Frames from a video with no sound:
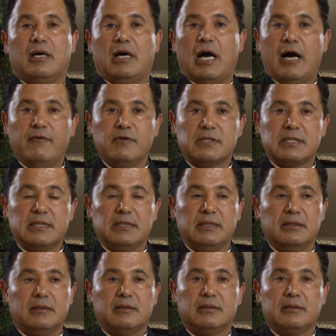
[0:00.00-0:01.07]

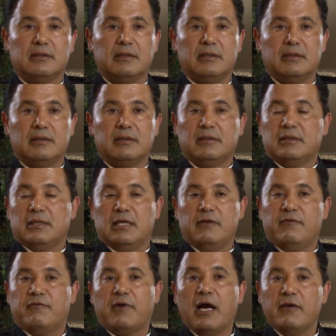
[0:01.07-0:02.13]
obviously in
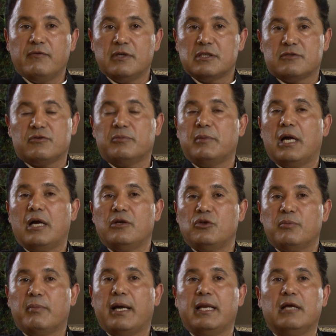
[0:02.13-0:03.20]
5 years from now, you
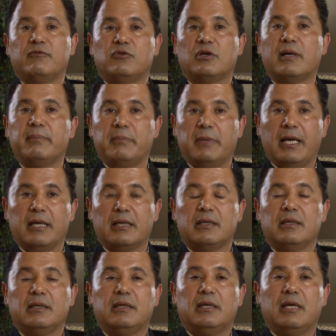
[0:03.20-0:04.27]
might have to come back
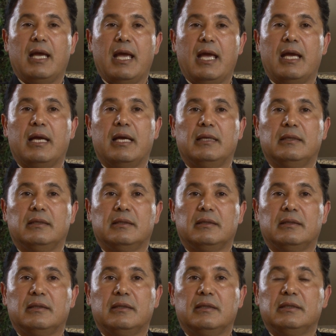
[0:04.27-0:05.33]
and
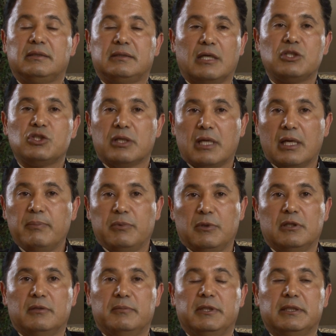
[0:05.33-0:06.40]
touch it up a
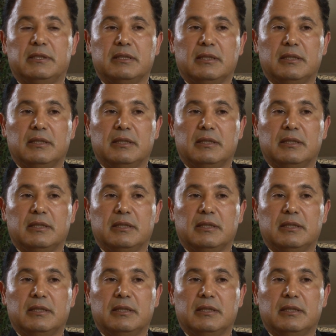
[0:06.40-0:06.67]
little bit.